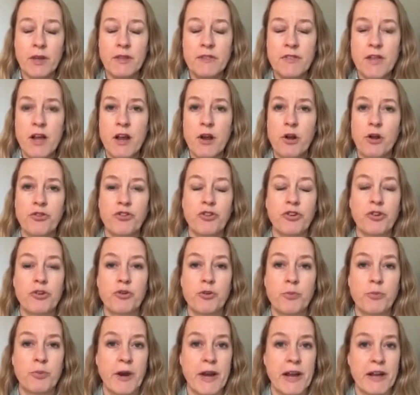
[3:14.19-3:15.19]
Their
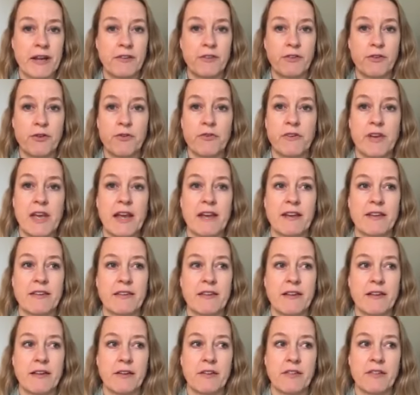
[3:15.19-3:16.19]
logical brain sort of kicks
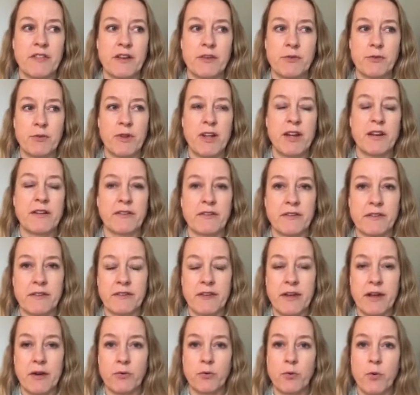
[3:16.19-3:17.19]
in and thinks, well, that doesn't
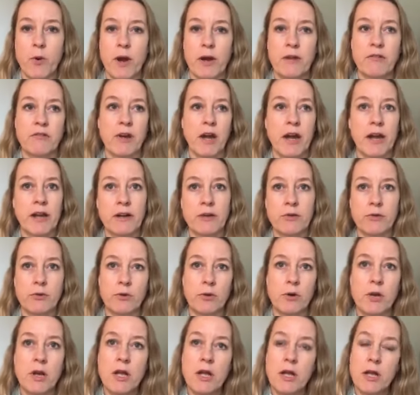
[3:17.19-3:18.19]
sound quite right,
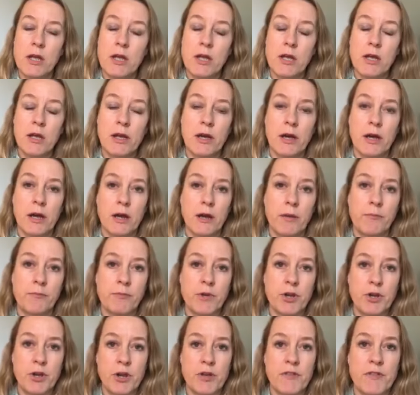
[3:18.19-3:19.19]
or
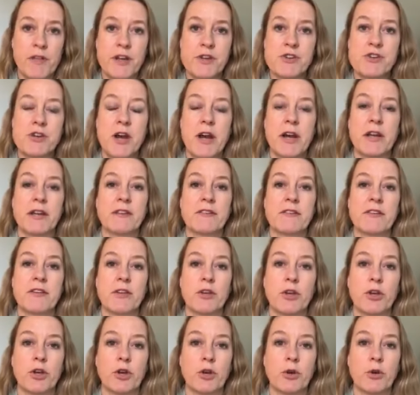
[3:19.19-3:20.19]
they're trying
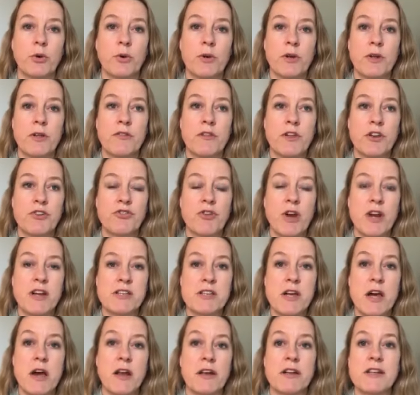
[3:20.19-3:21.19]
to
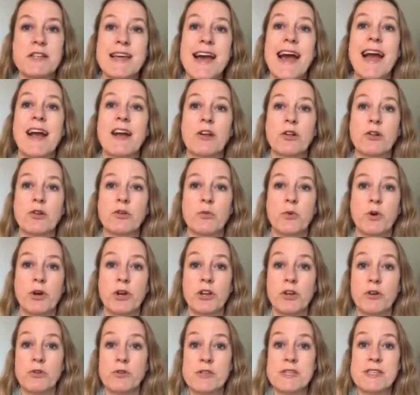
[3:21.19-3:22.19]
untangle what
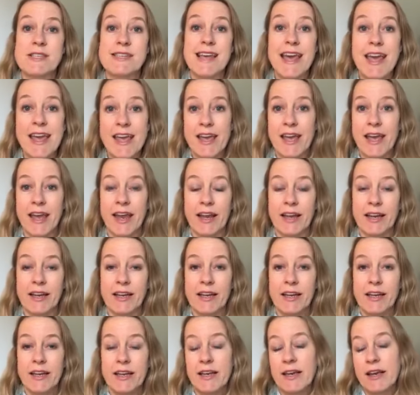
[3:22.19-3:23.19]
you're saying,
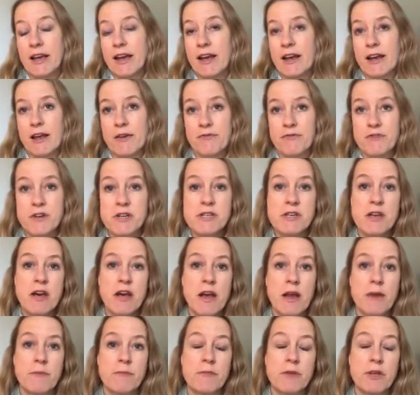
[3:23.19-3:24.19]
and every
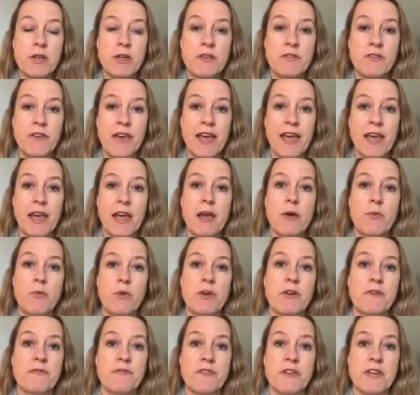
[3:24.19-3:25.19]
time they hit
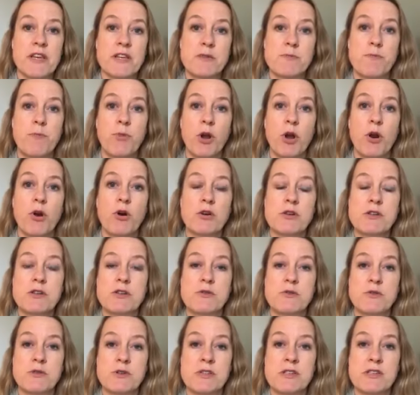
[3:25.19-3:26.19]
one of these blocks
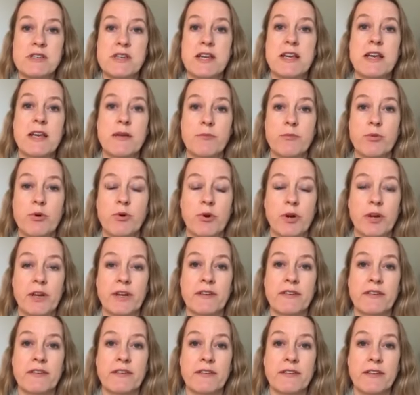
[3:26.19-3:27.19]
or sticking
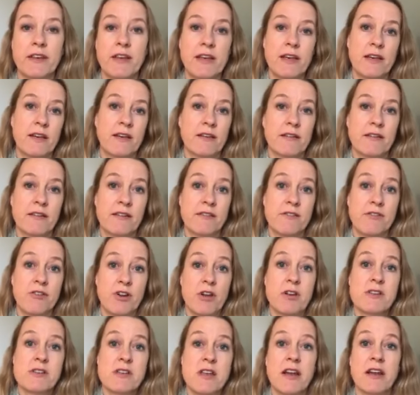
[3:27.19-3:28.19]
points,
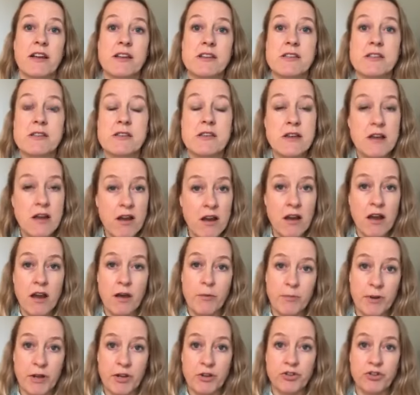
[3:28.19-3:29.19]
it's like a snarl
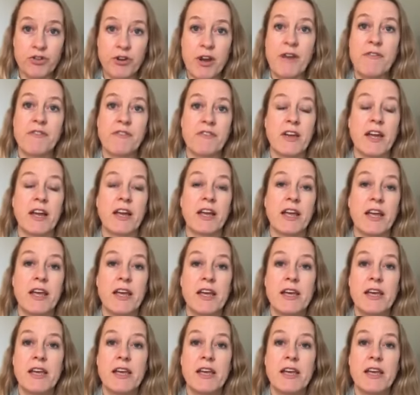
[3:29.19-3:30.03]
up in traffic.